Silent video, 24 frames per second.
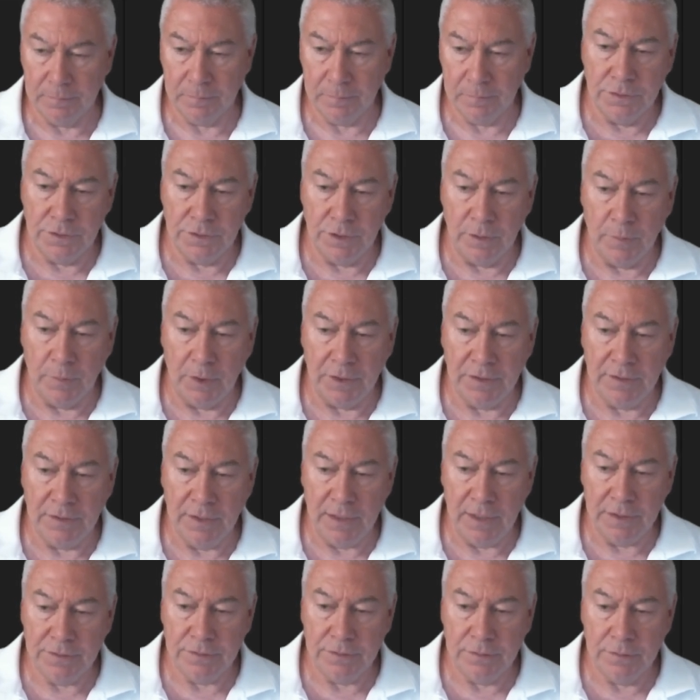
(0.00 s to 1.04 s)
So my
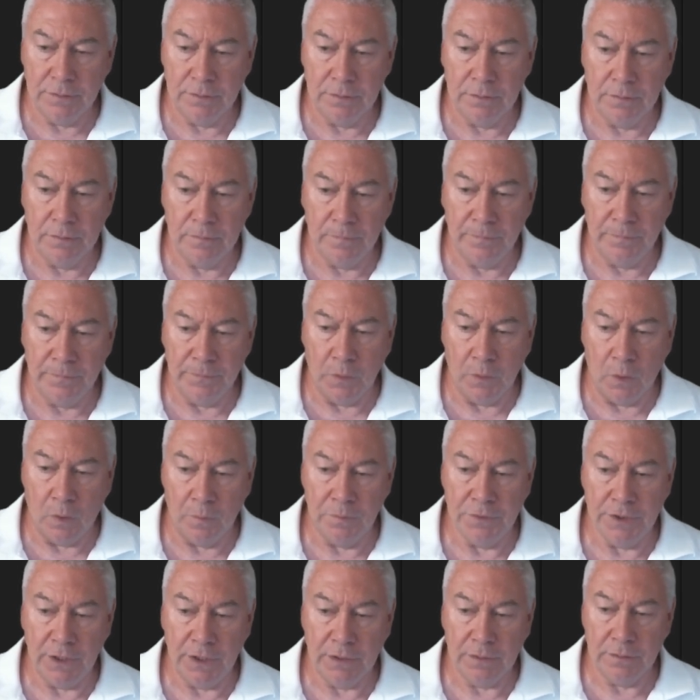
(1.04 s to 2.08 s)
test
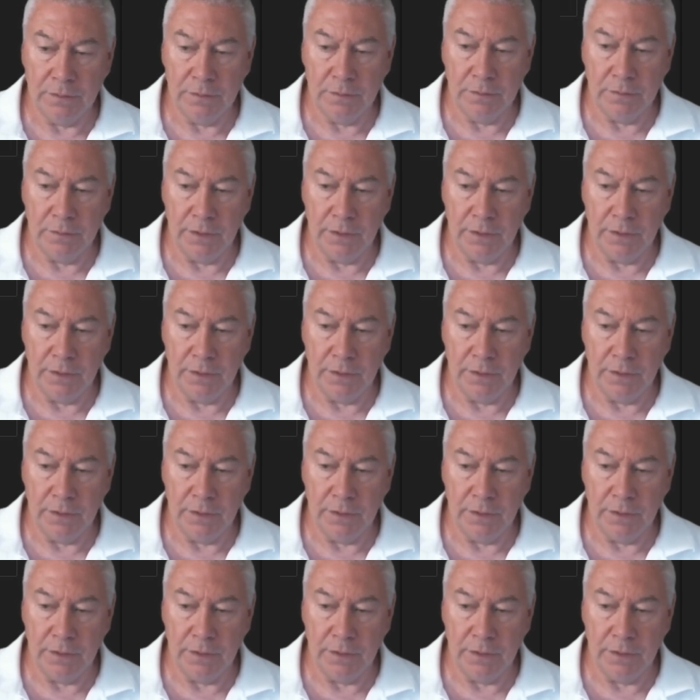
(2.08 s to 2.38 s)
object